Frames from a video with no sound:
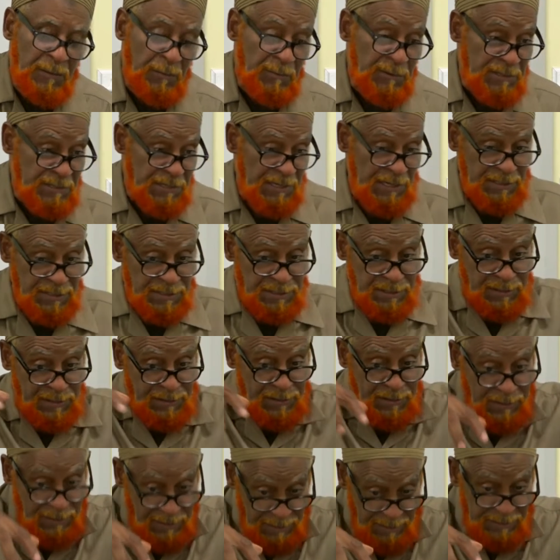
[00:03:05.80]
The
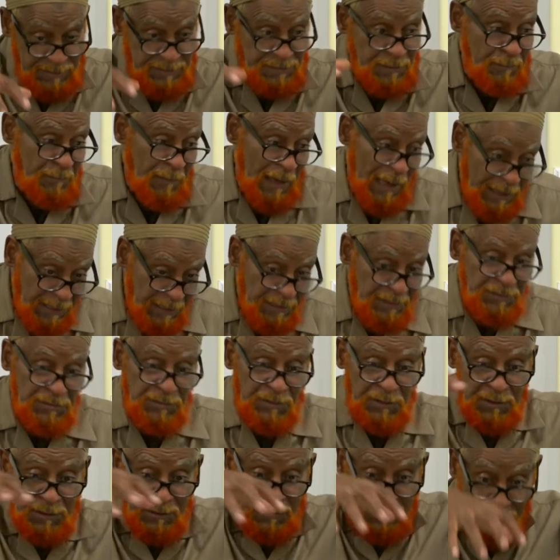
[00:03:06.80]
protector, he's the
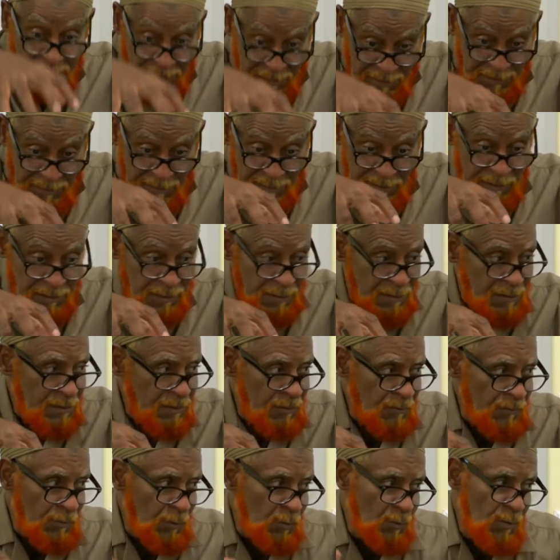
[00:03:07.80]
manager.
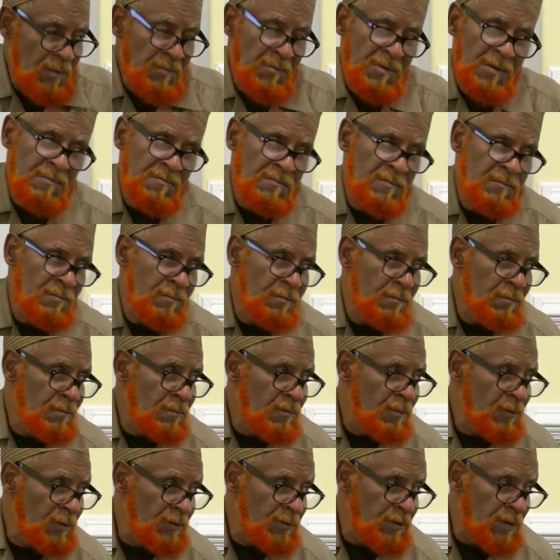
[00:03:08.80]
And women,
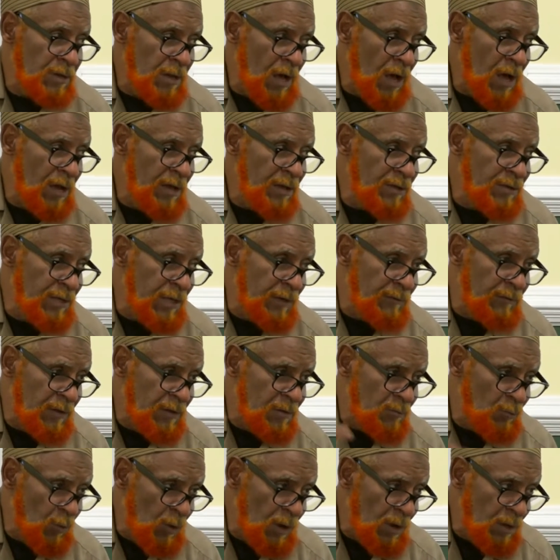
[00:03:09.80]
Allah has
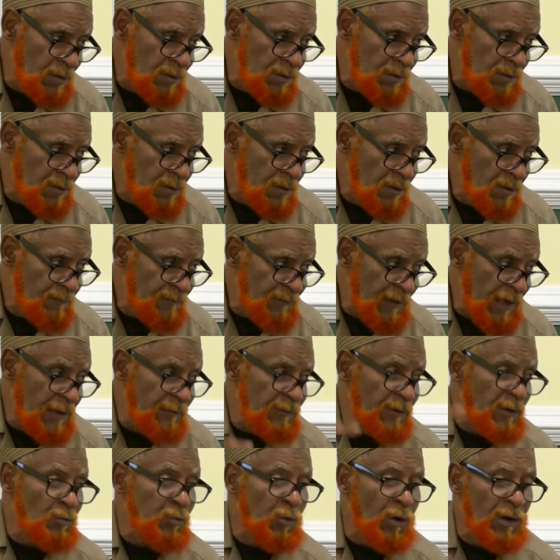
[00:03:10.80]
given one,
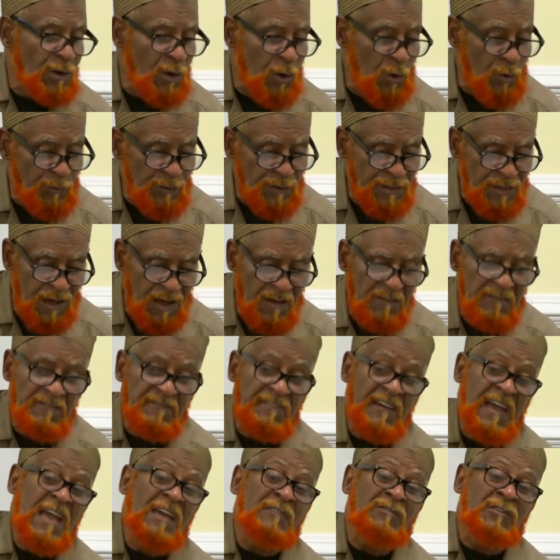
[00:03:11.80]
favored one over
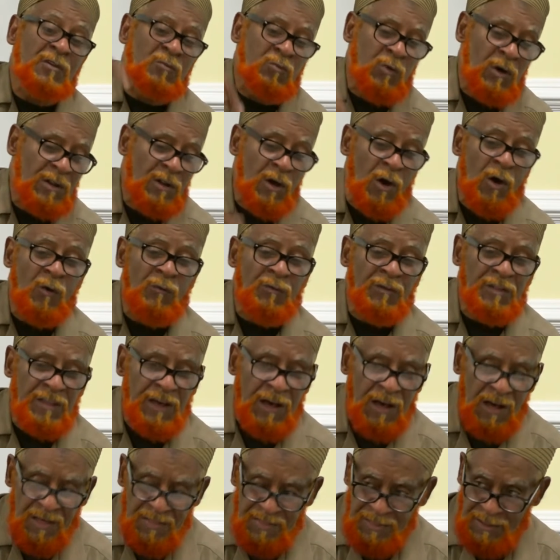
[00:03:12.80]
the
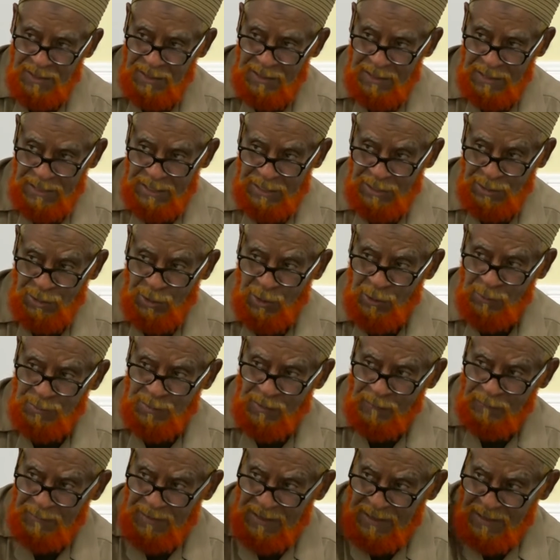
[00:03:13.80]
other in terms
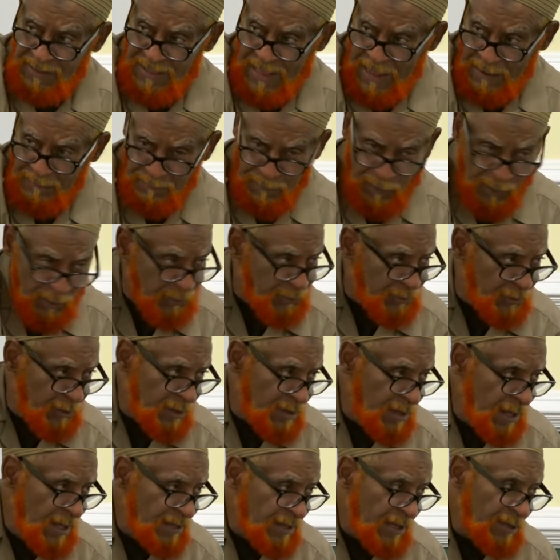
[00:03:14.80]
of being that
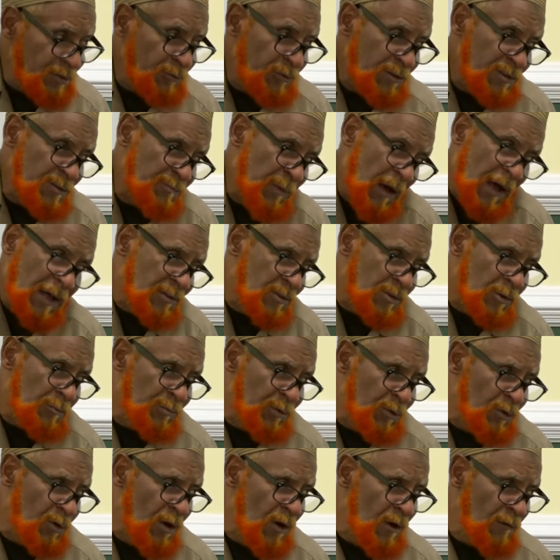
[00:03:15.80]
person that's
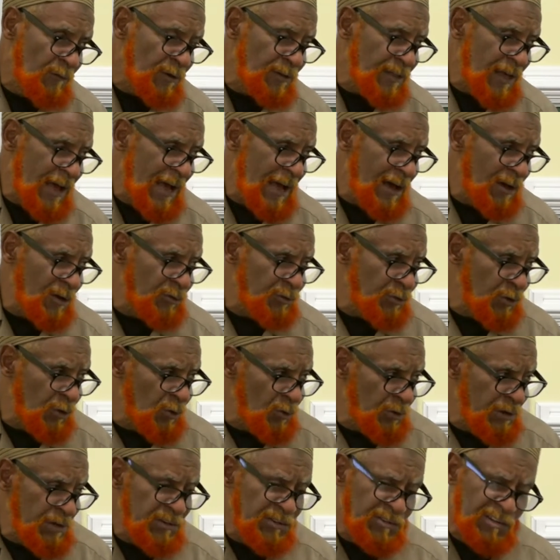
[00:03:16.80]
responsible for the
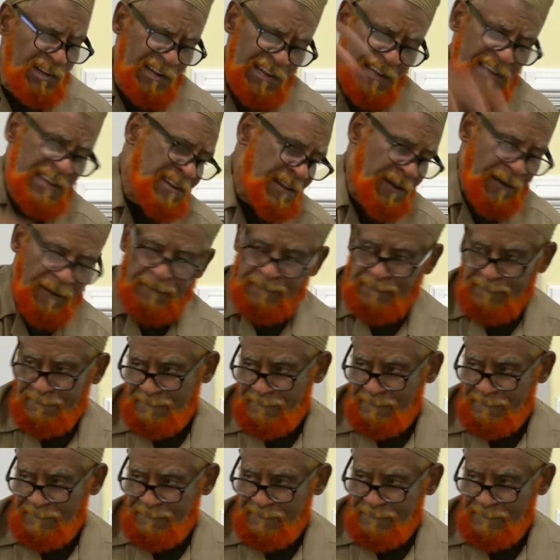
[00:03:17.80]
household. He's the leader.